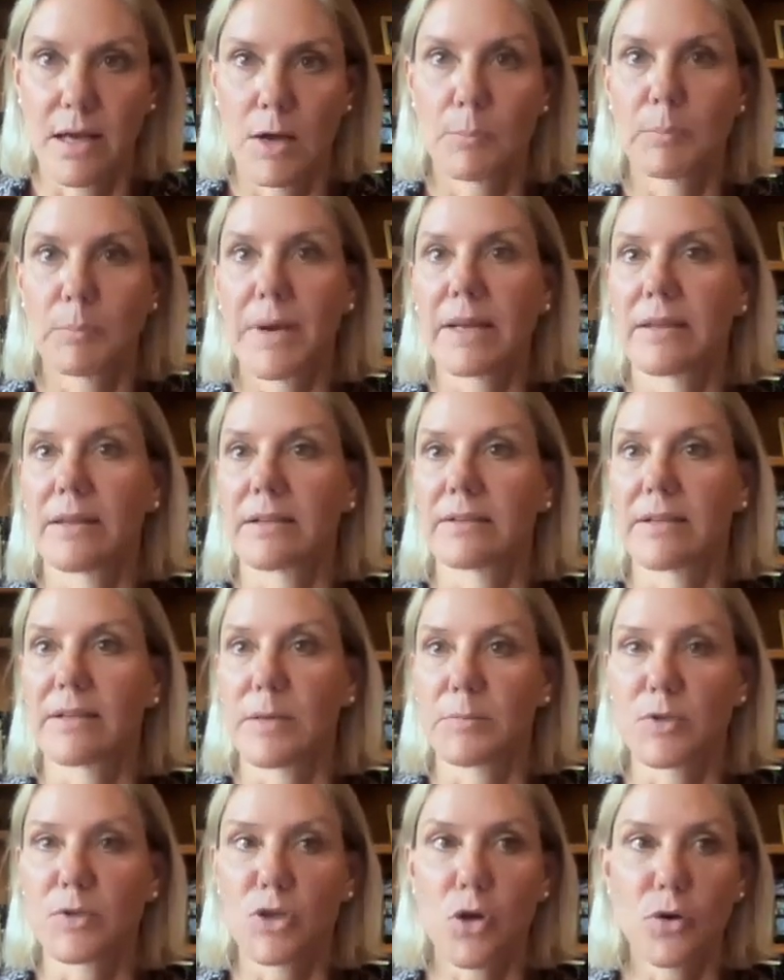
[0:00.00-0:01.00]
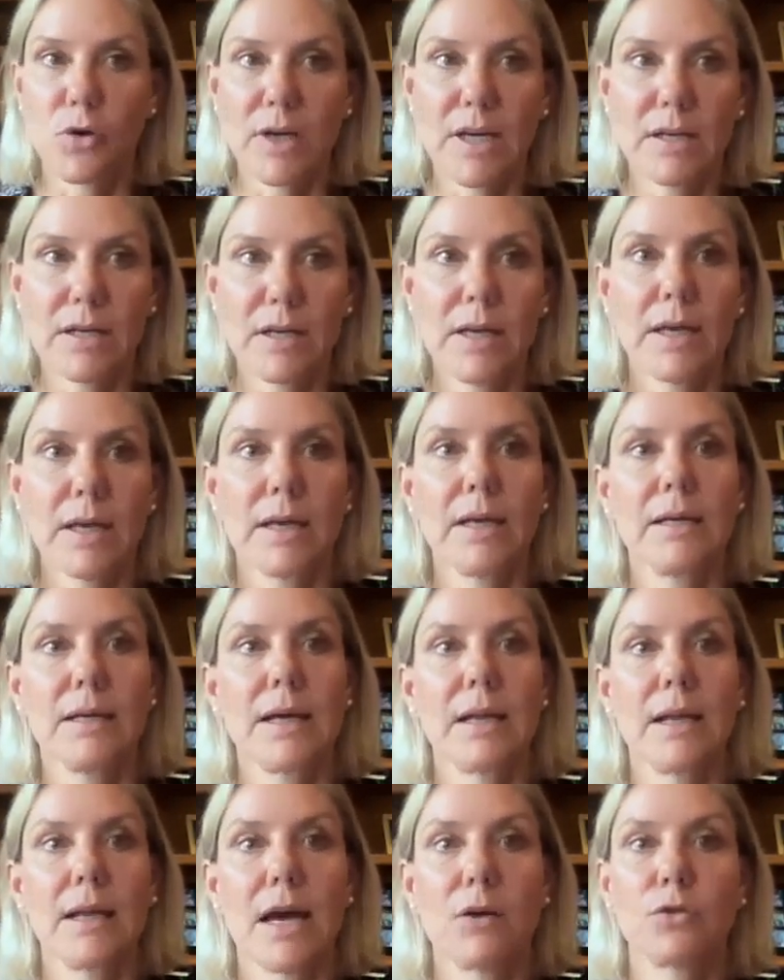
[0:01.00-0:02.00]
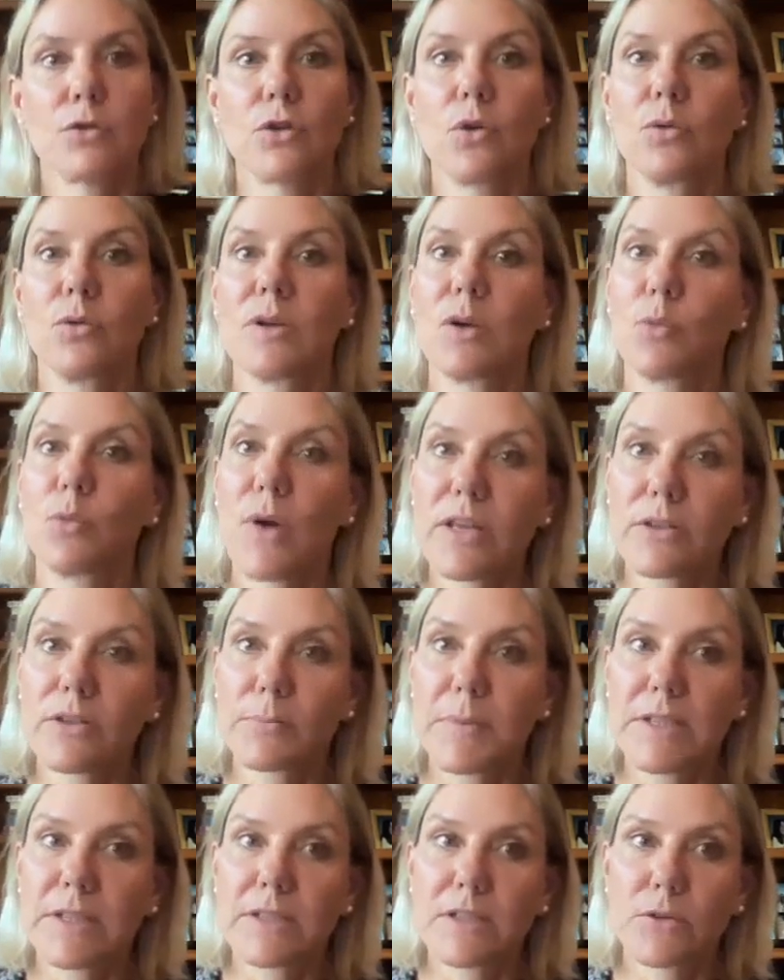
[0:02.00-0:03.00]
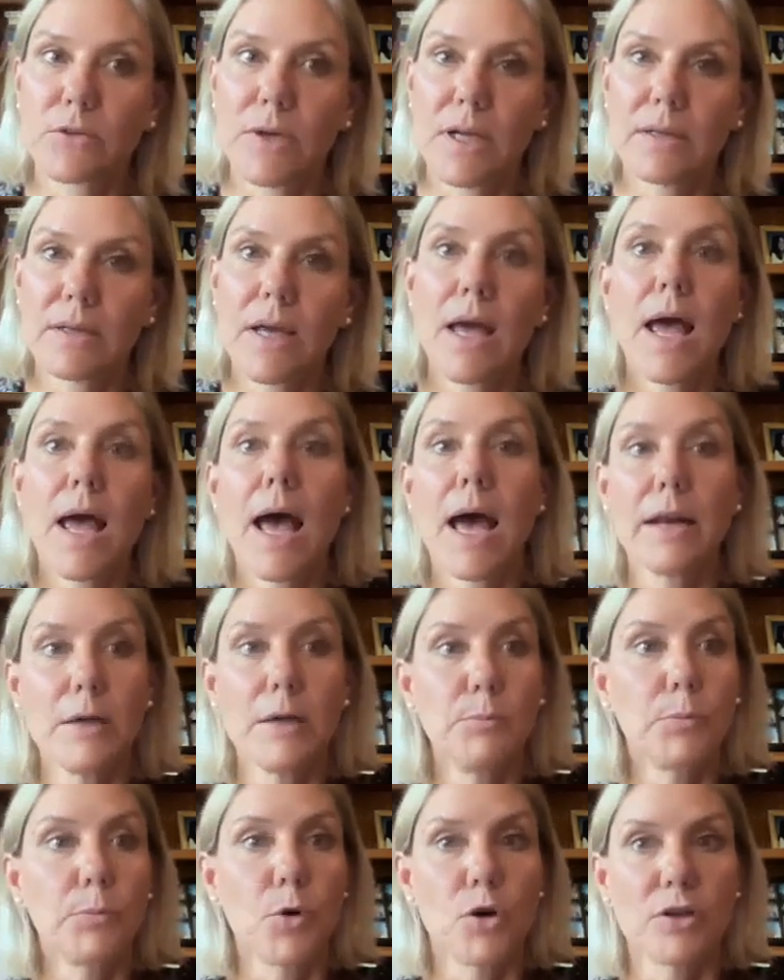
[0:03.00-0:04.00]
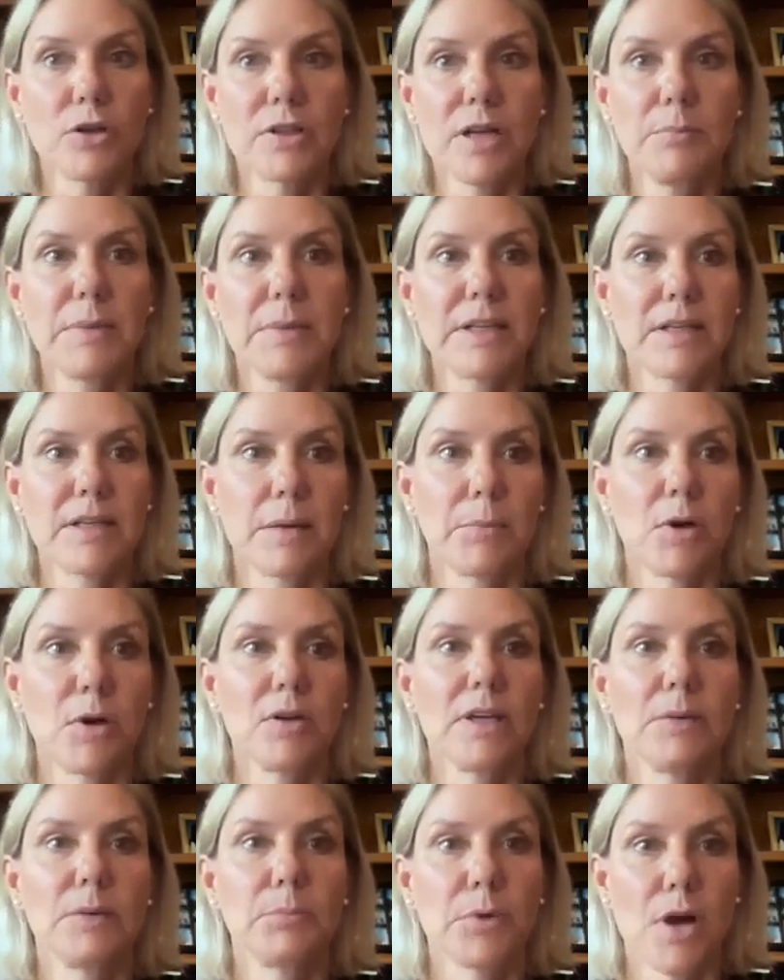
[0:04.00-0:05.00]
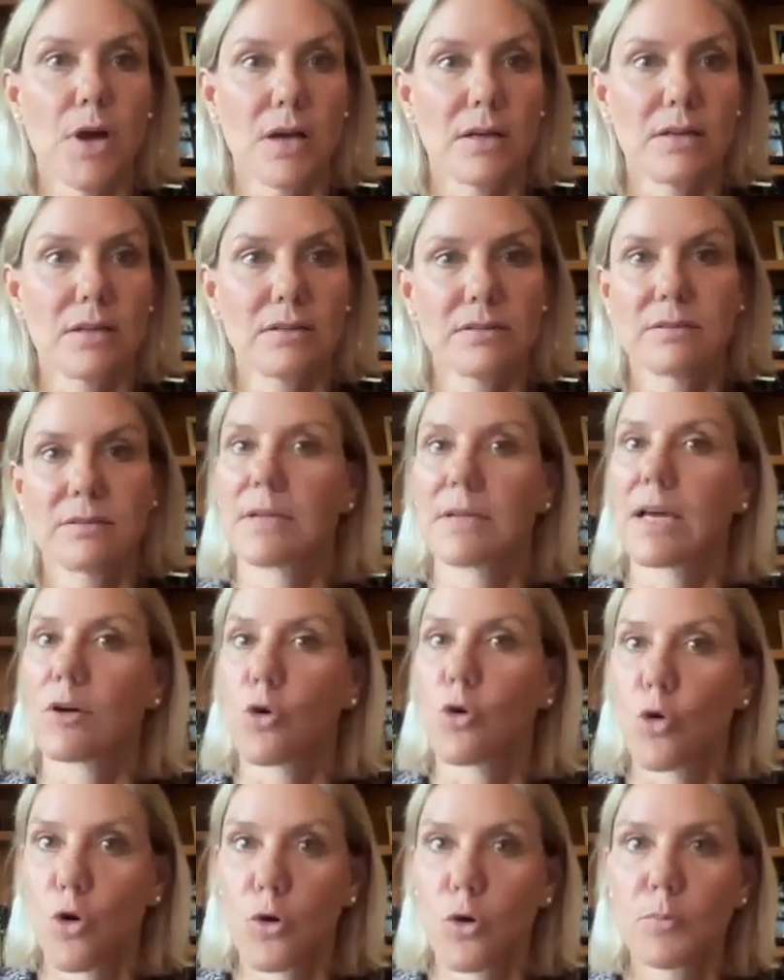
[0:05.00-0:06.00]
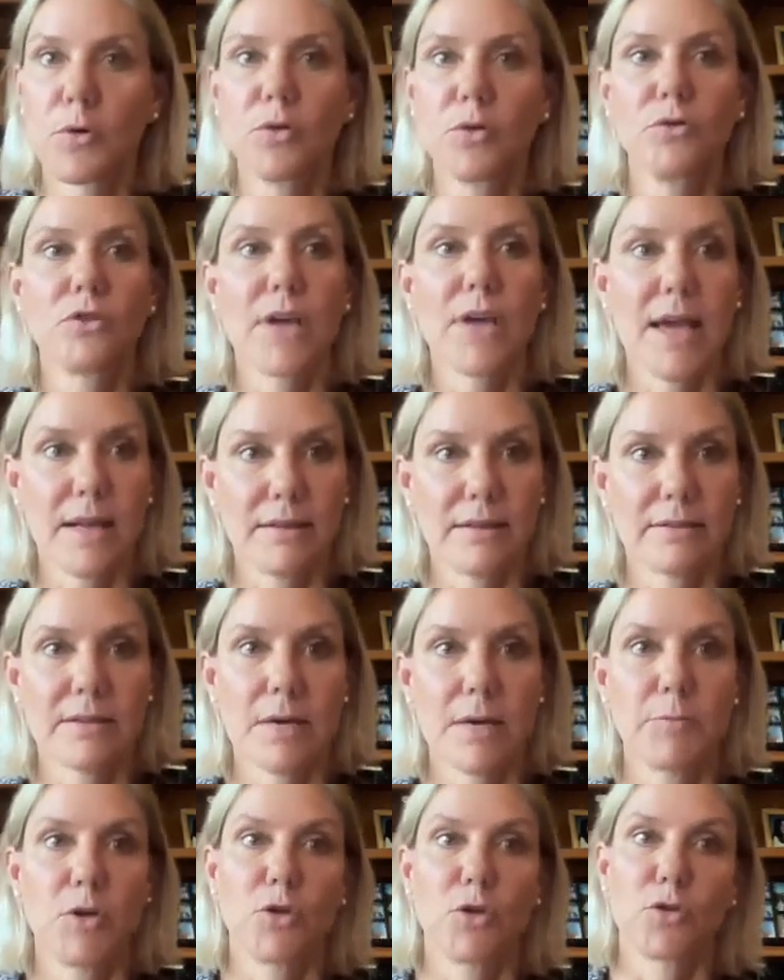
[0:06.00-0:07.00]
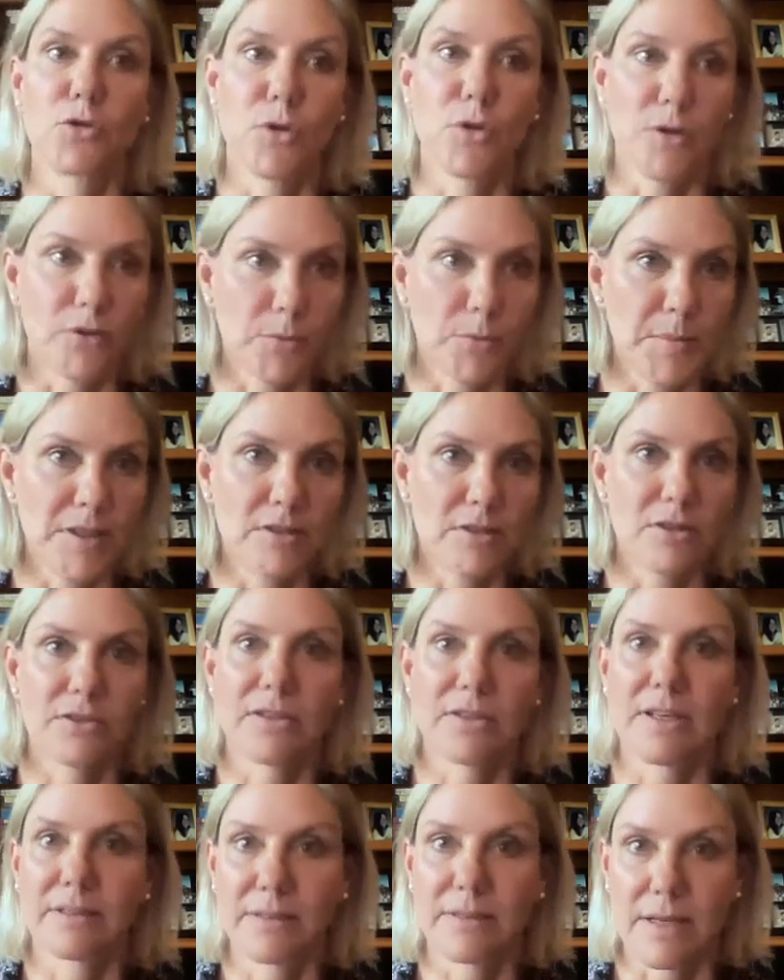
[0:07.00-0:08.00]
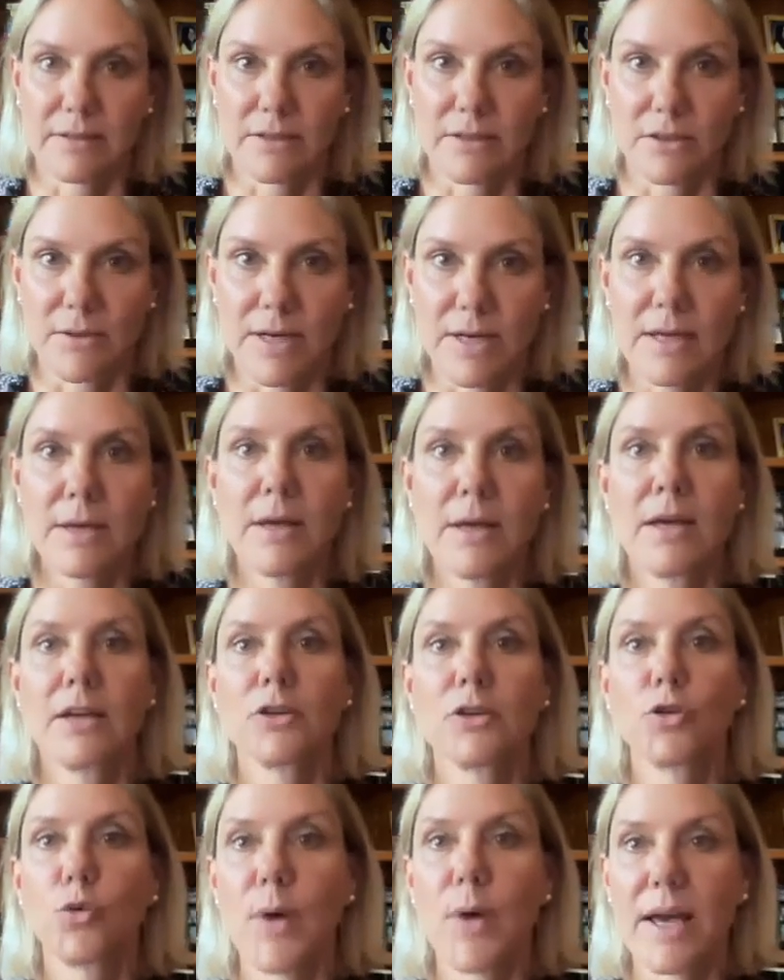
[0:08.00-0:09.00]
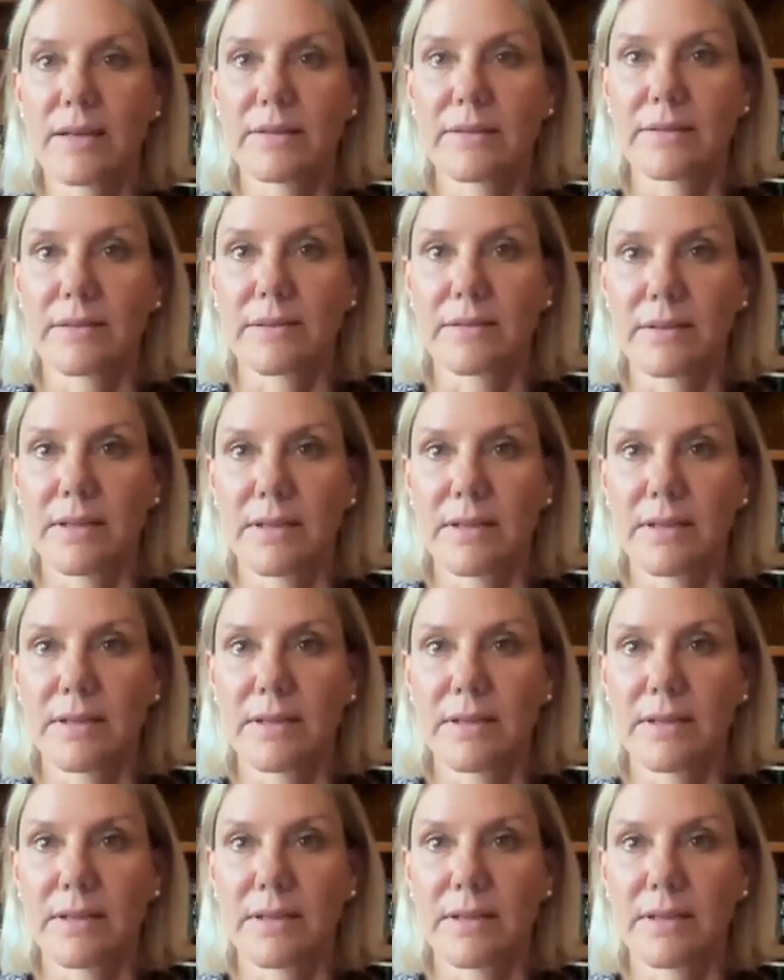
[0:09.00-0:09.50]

By the same token, it allows only waste material and important metabolic products like hormones, enzymes, neurotransmitters, etc. to exit.